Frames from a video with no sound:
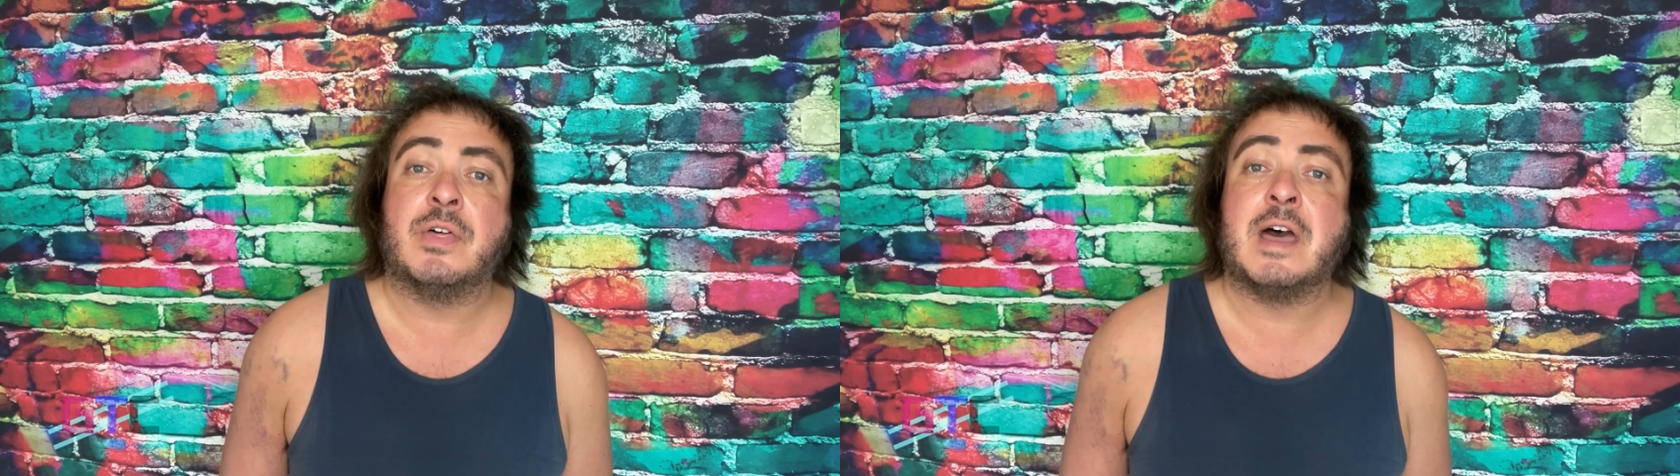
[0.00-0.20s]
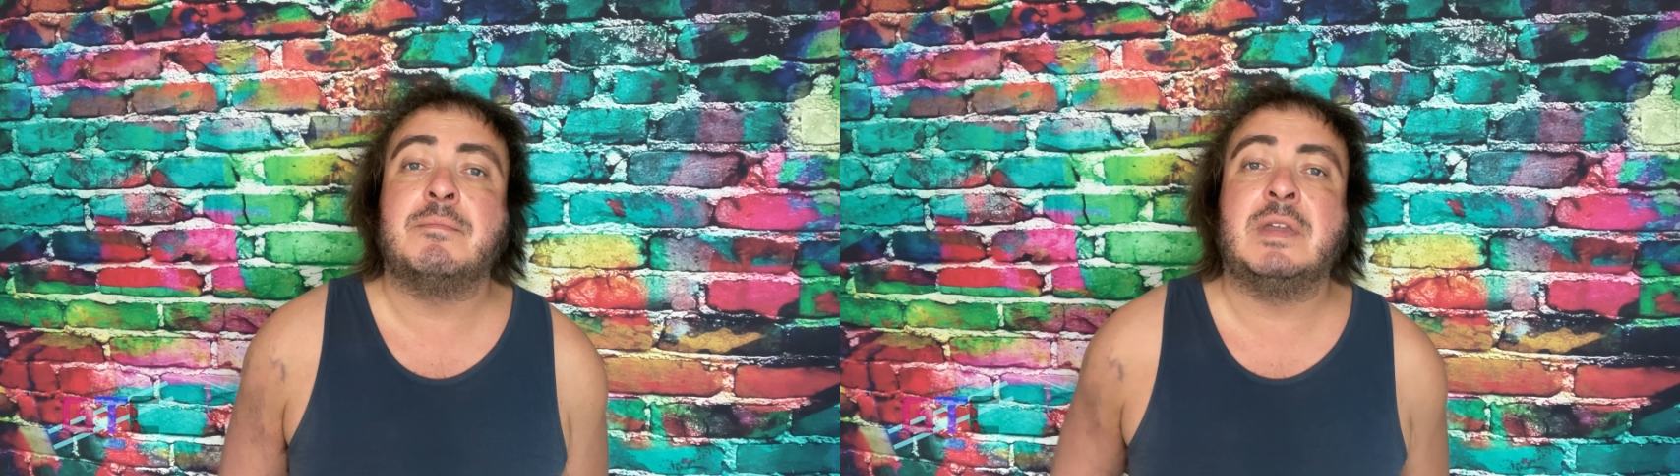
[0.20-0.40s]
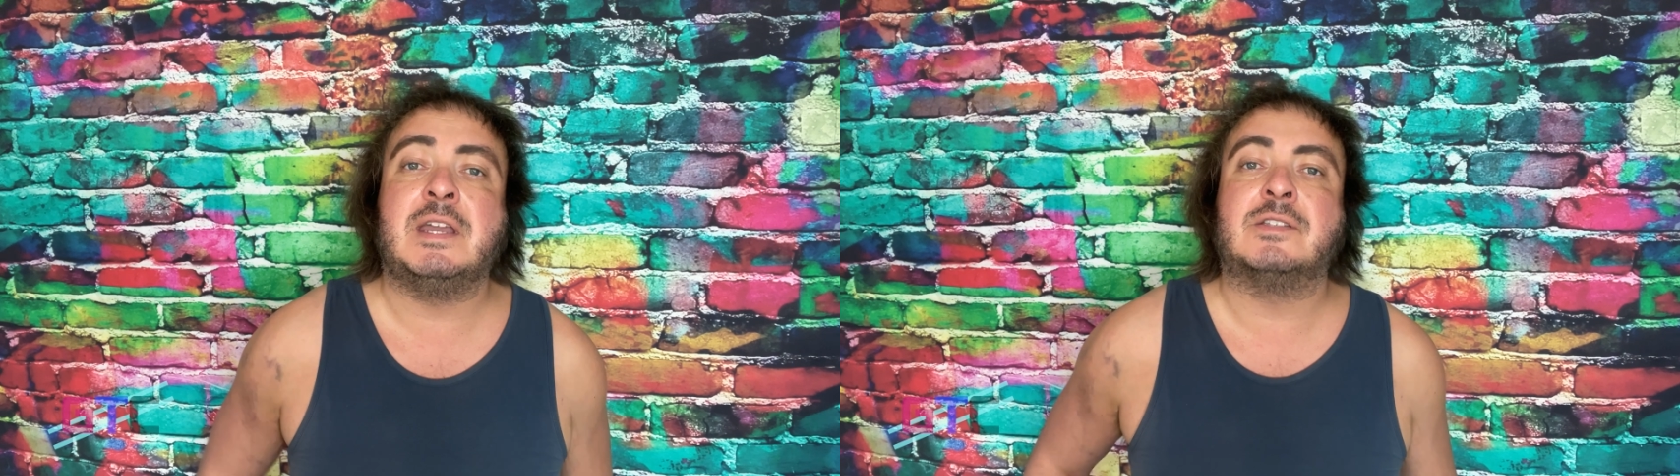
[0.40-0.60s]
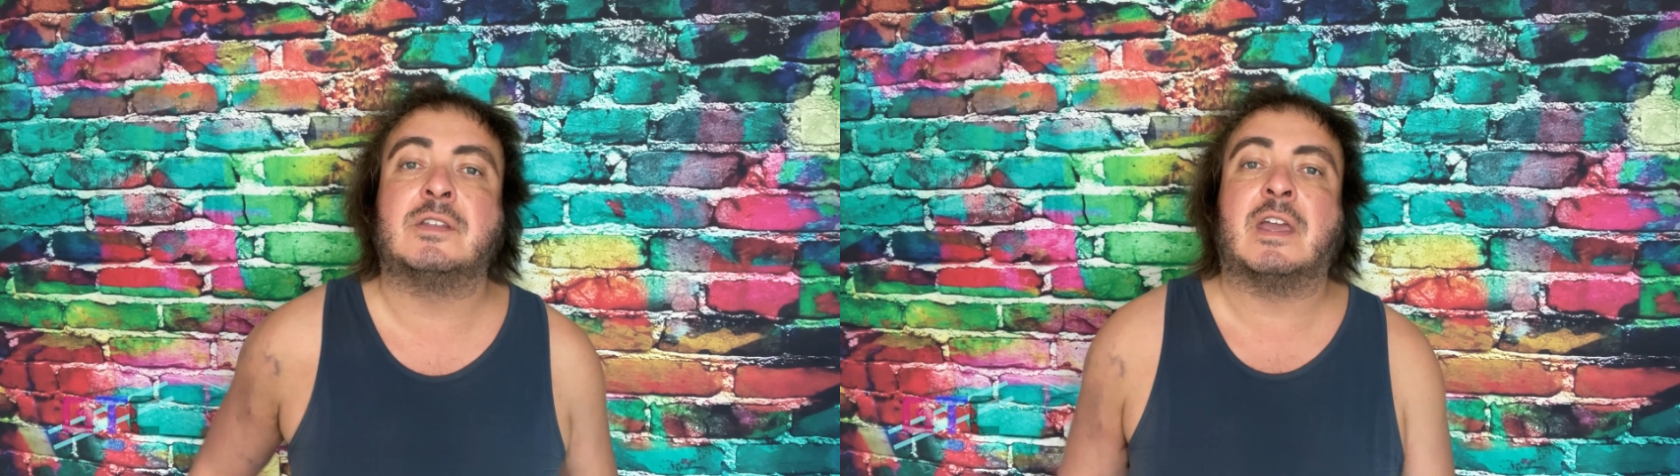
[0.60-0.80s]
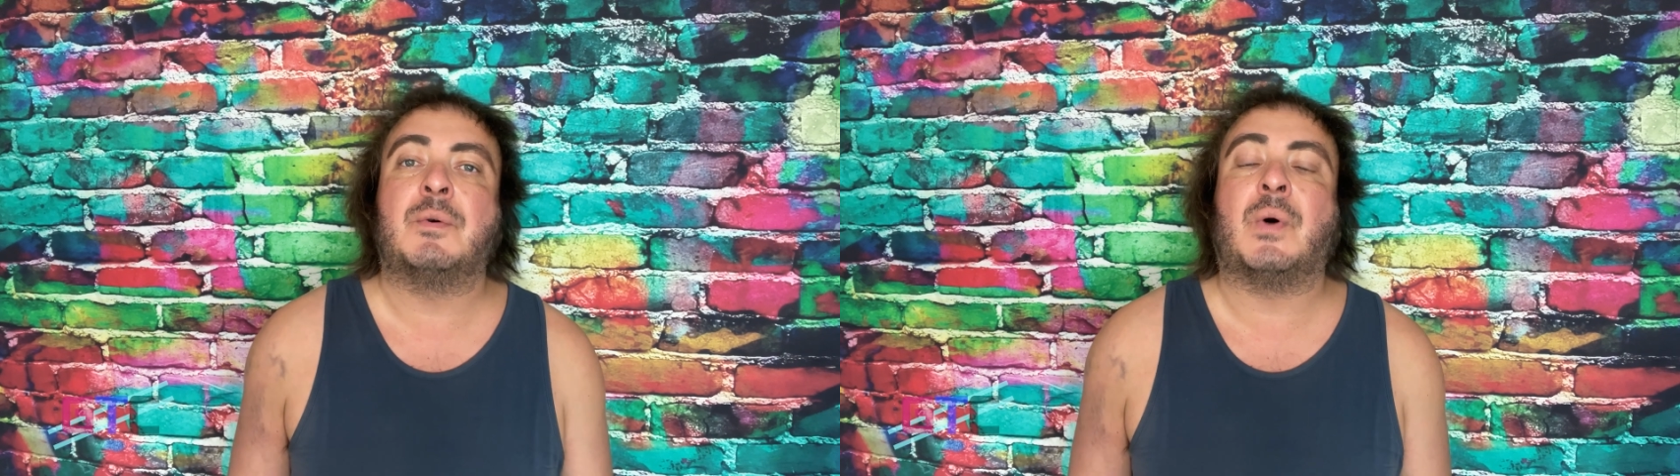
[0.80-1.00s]
that means that
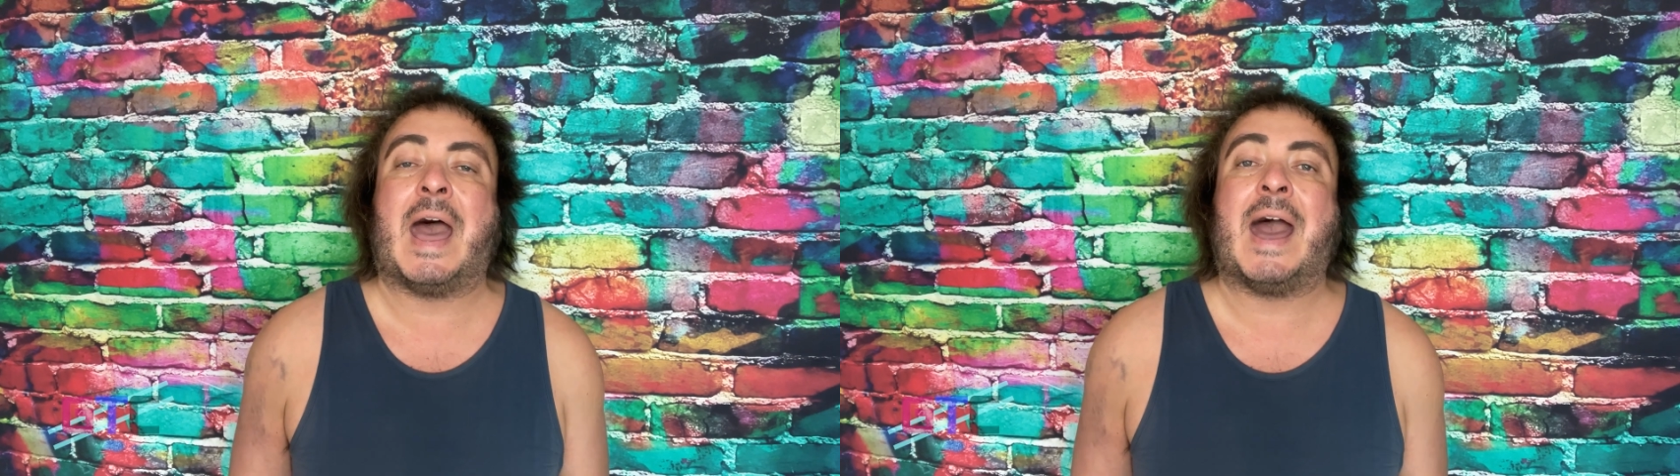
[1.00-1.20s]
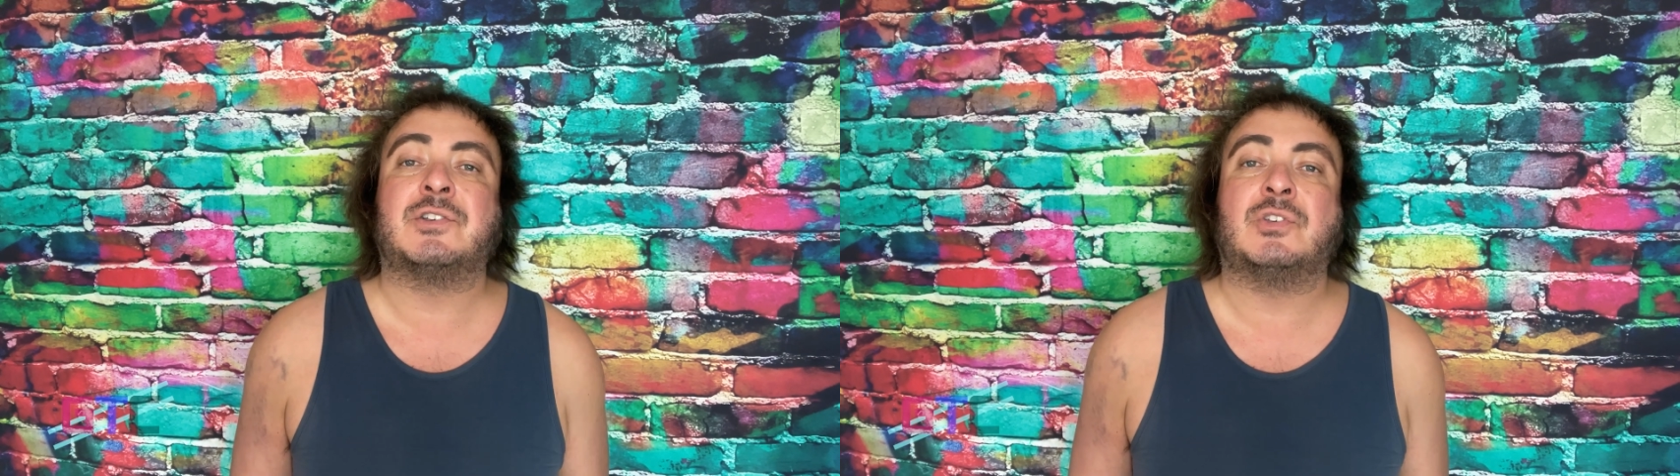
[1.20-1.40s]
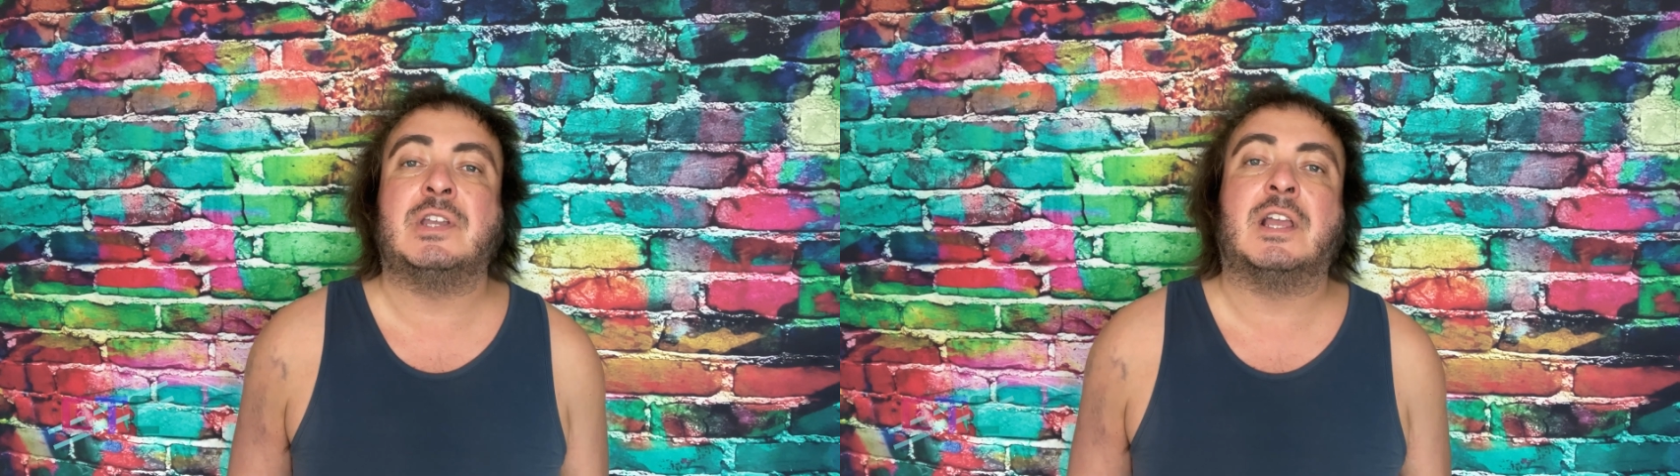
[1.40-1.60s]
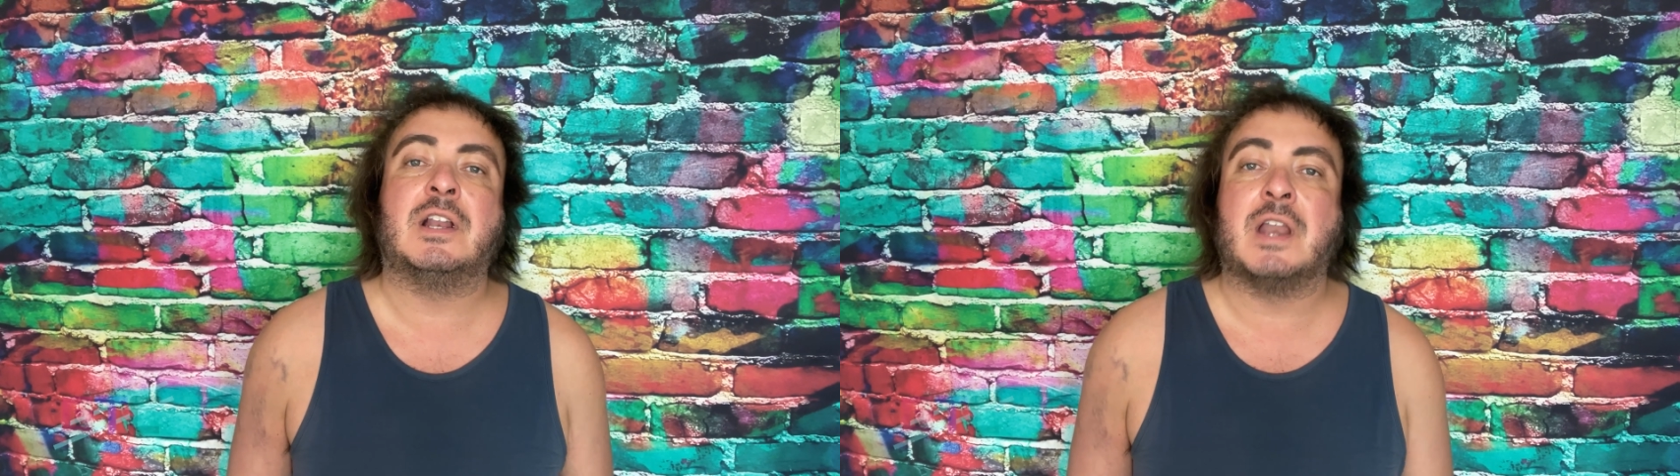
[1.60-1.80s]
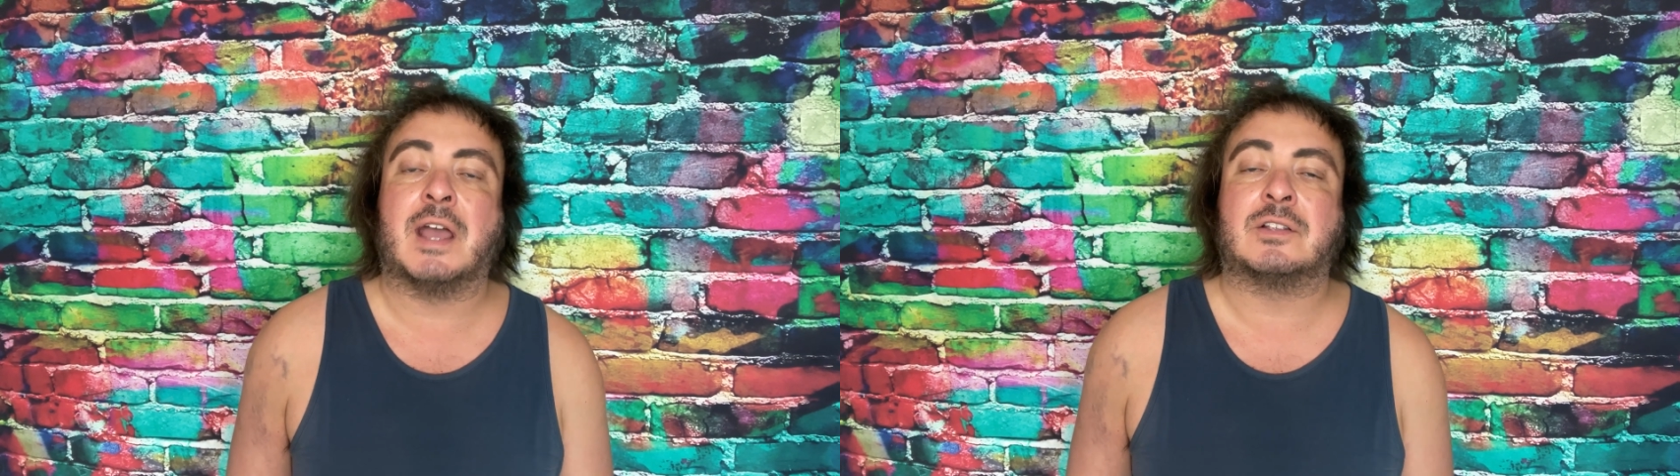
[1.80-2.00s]
they will actually
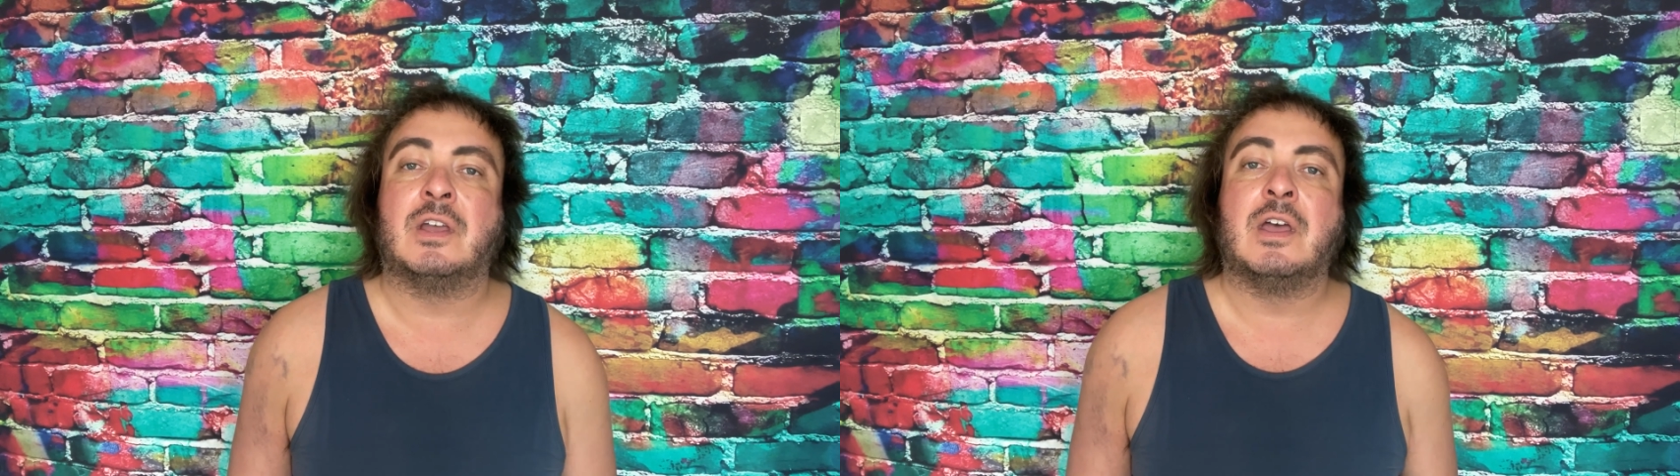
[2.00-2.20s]
connect